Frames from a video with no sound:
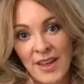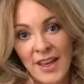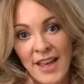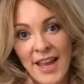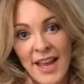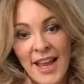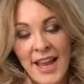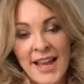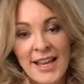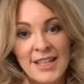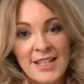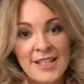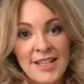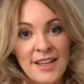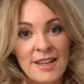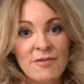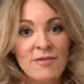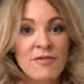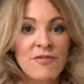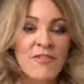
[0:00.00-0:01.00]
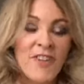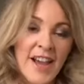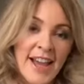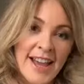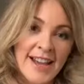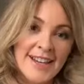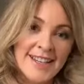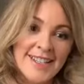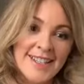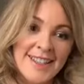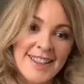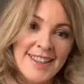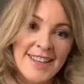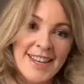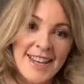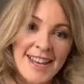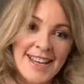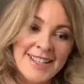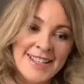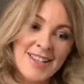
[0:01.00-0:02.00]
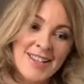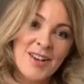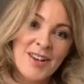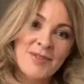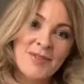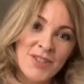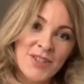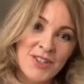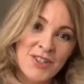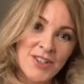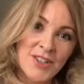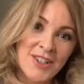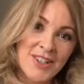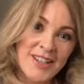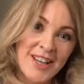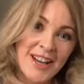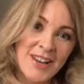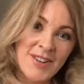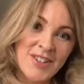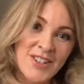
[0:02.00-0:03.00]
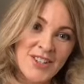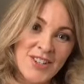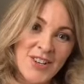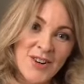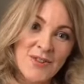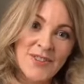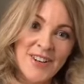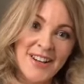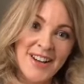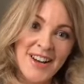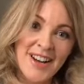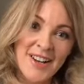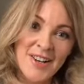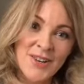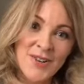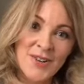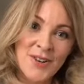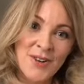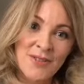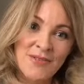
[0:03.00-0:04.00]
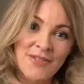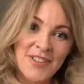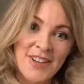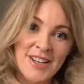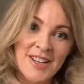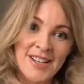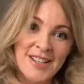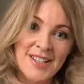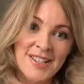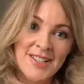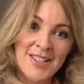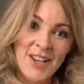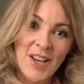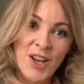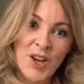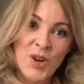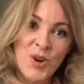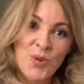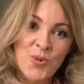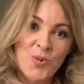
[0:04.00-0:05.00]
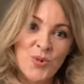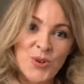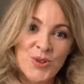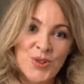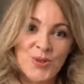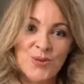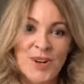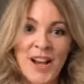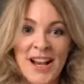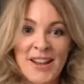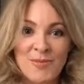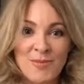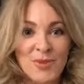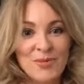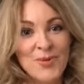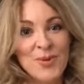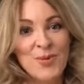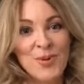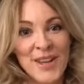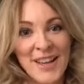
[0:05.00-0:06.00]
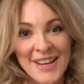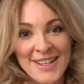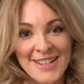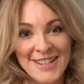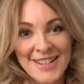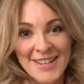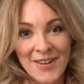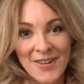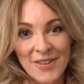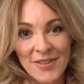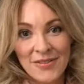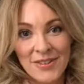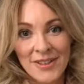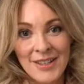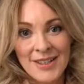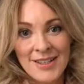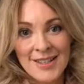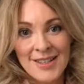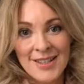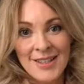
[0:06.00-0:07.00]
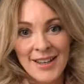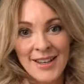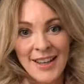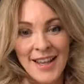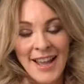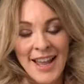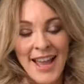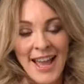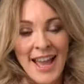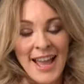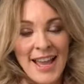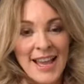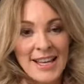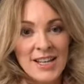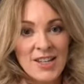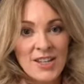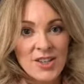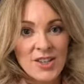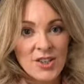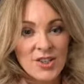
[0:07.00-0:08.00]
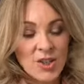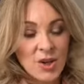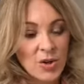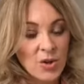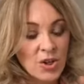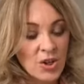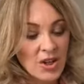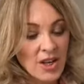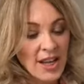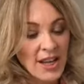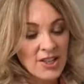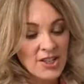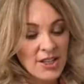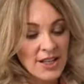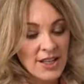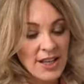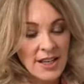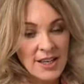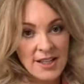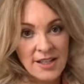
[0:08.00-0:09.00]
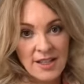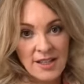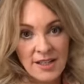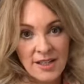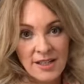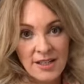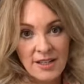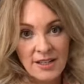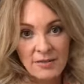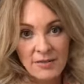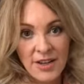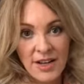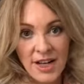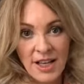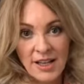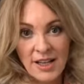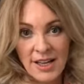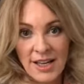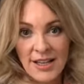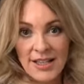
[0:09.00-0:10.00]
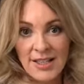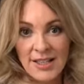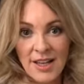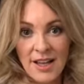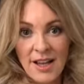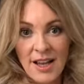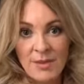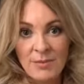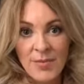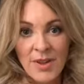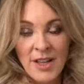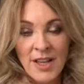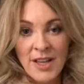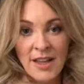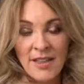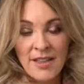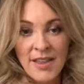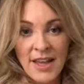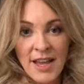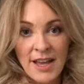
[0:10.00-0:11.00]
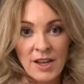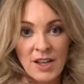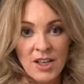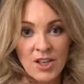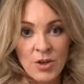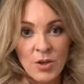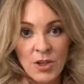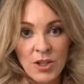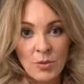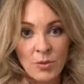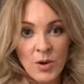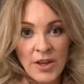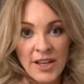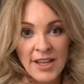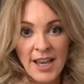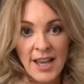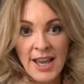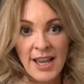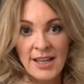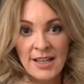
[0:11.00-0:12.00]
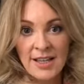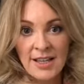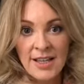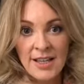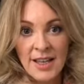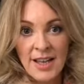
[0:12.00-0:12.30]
And in fact, the enzyme for dissolving hyaluronan fillers was around before we actually got the fillers. And so you can actually get in a little vial an enzyme that we can